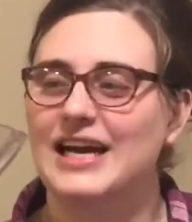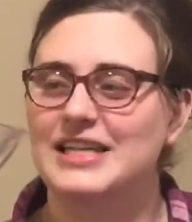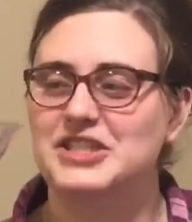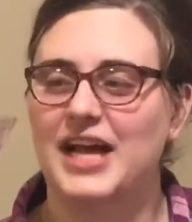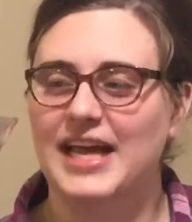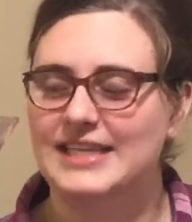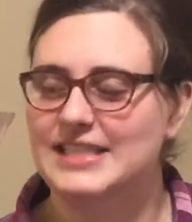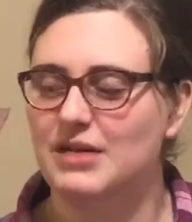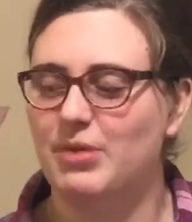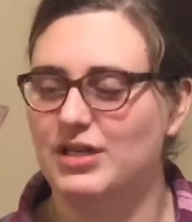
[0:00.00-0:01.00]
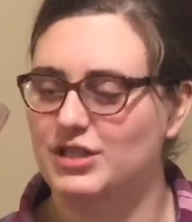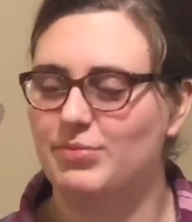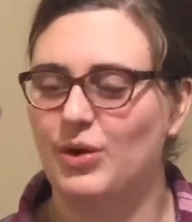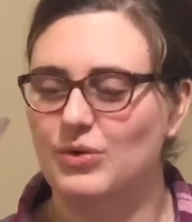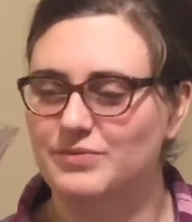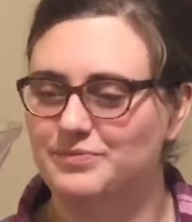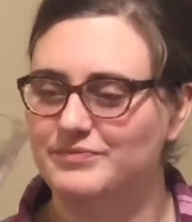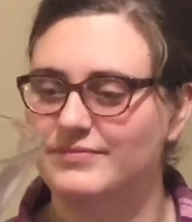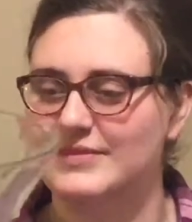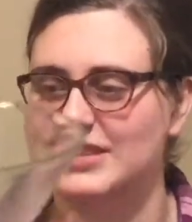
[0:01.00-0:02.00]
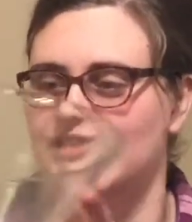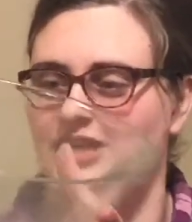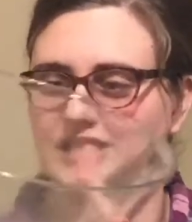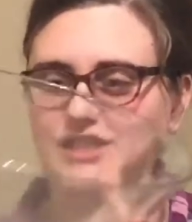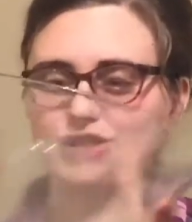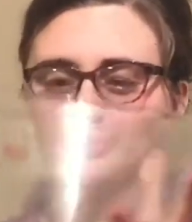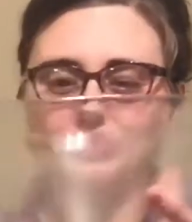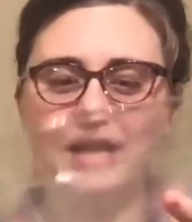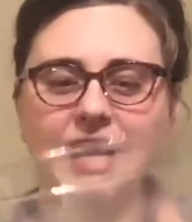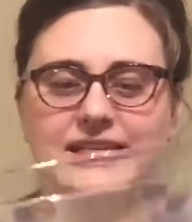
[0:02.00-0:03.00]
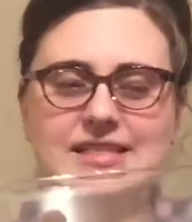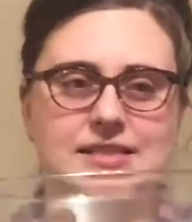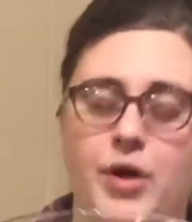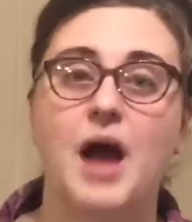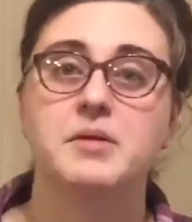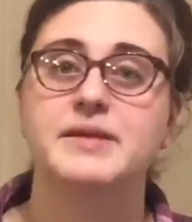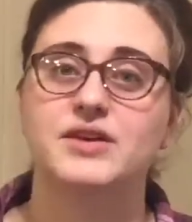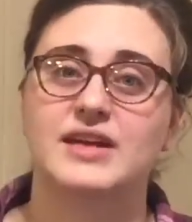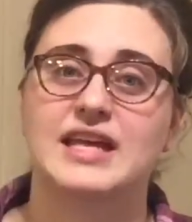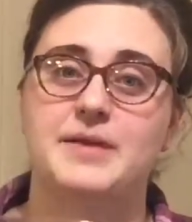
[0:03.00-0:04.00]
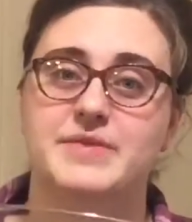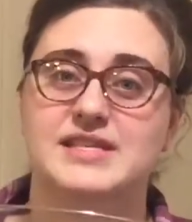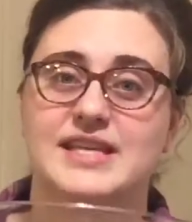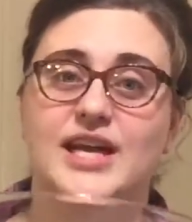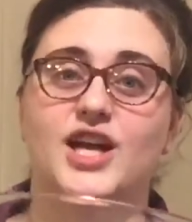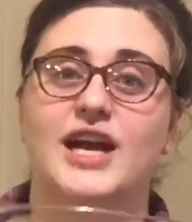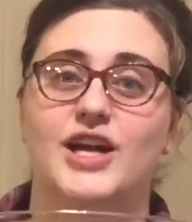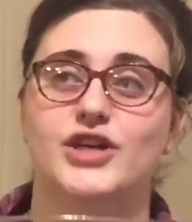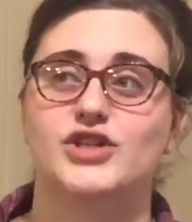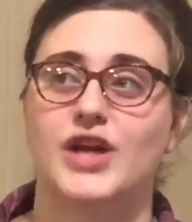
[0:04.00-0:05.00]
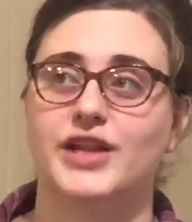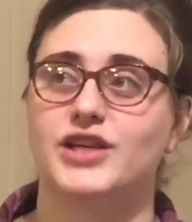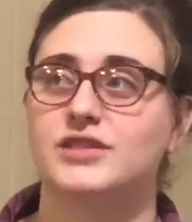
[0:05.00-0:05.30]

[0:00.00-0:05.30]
a gigantic punch bowl. It's super nice. Probably gonna keep this here at our trailer